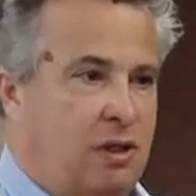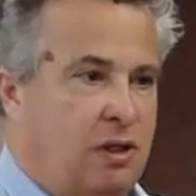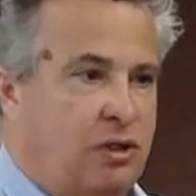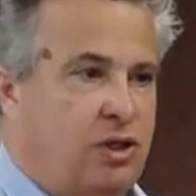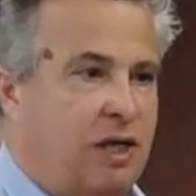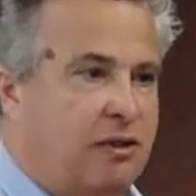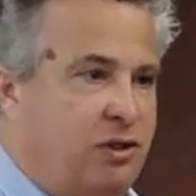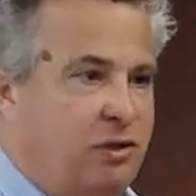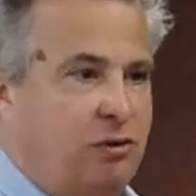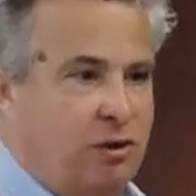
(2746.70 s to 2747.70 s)
Jock, could
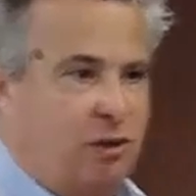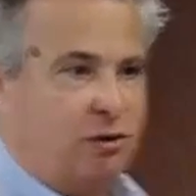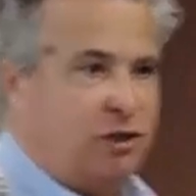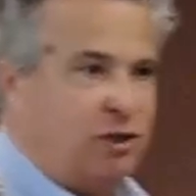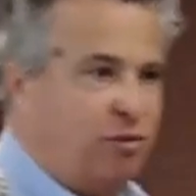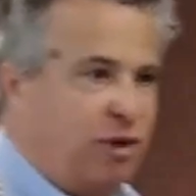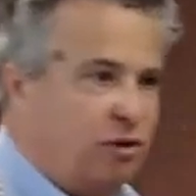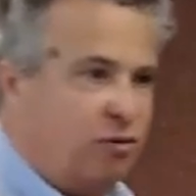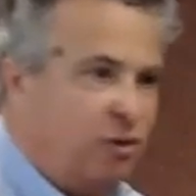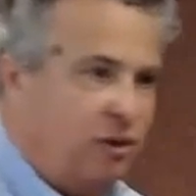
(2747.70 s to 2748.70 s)
you close us in prayer
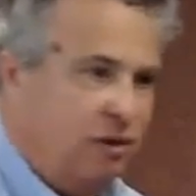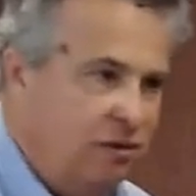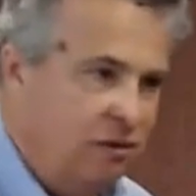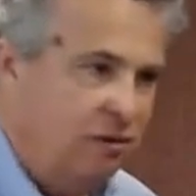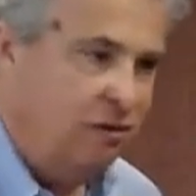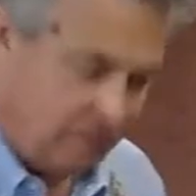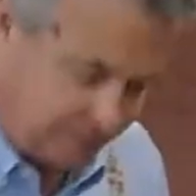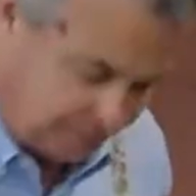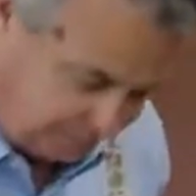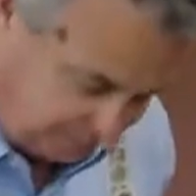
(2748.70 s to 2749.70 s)
this morning?
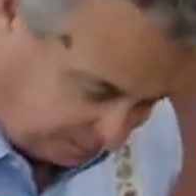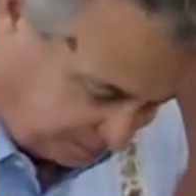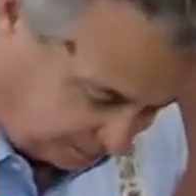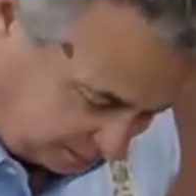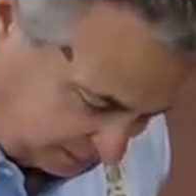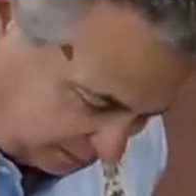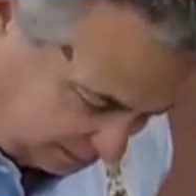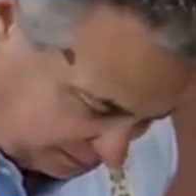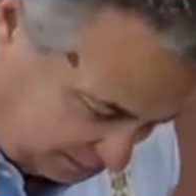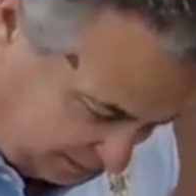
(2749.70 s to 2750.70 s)
Heavenly Father,
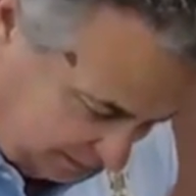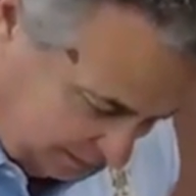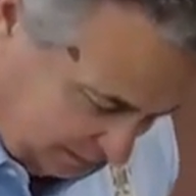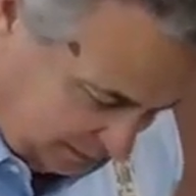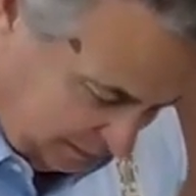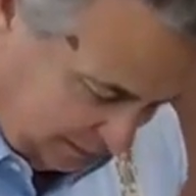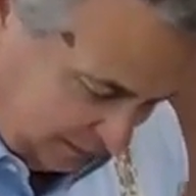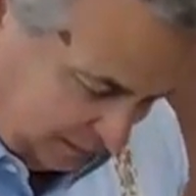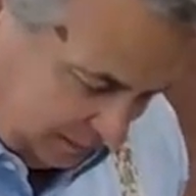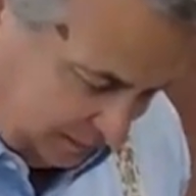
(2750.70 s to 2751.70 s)
thank you for
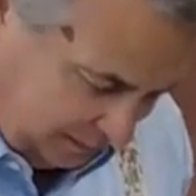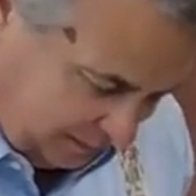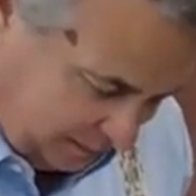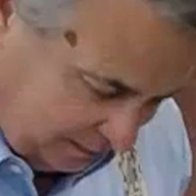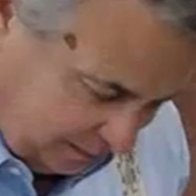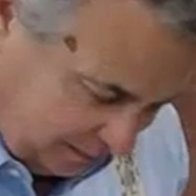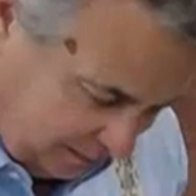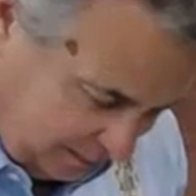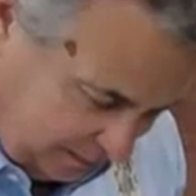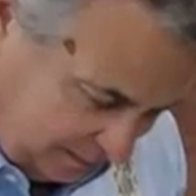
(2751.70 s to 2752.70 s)
today. Thank you
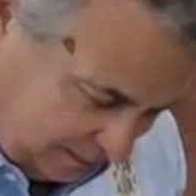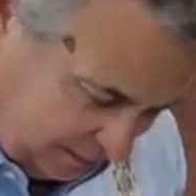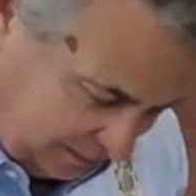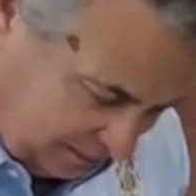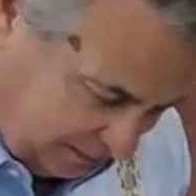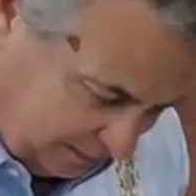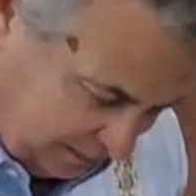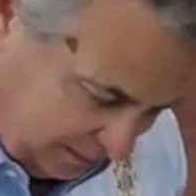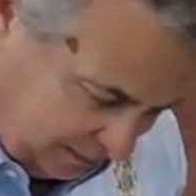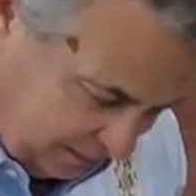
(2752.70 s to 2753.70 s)

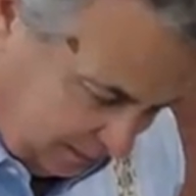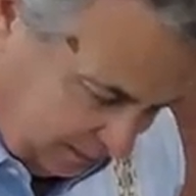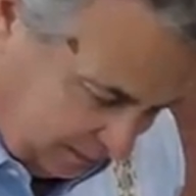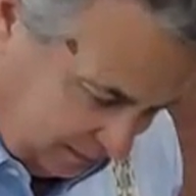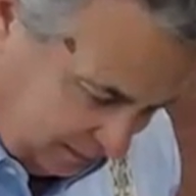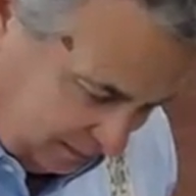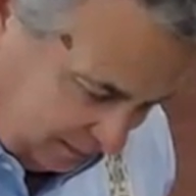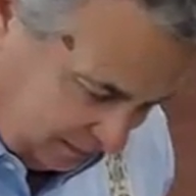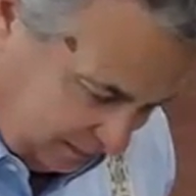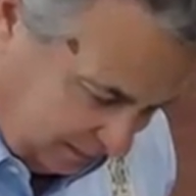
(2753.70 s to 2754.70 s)
in this class.
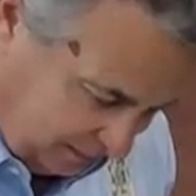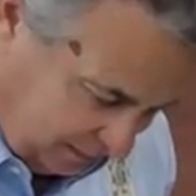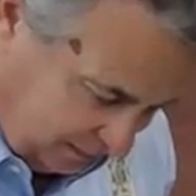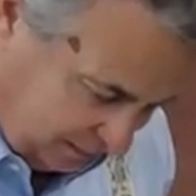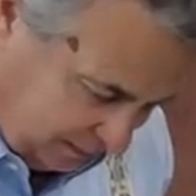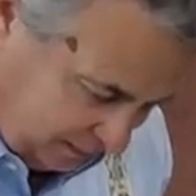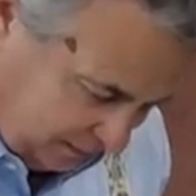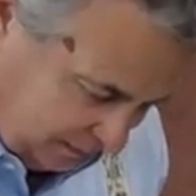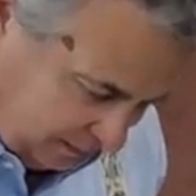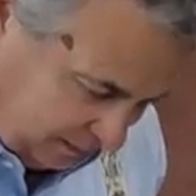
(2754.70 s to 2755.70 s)
We uh,
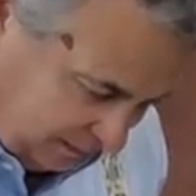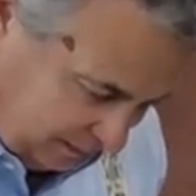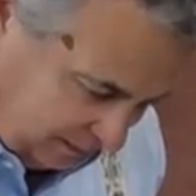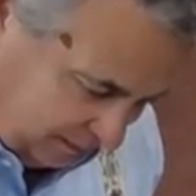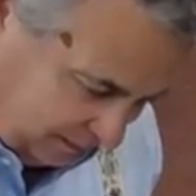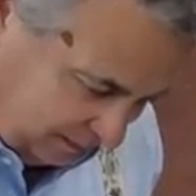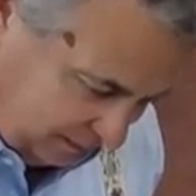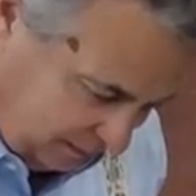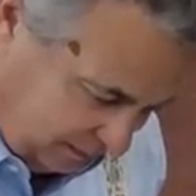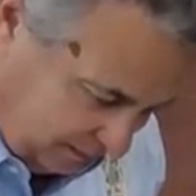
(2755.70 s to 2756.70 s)
thank you for time.
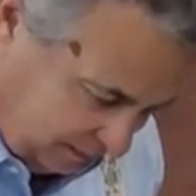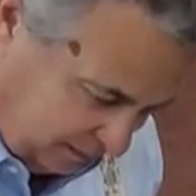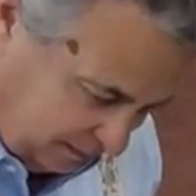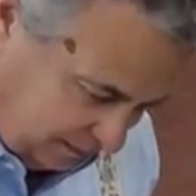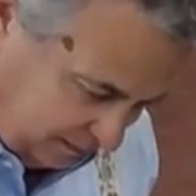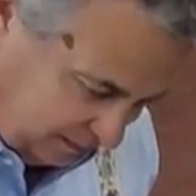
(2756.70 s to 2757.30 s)
We, uh,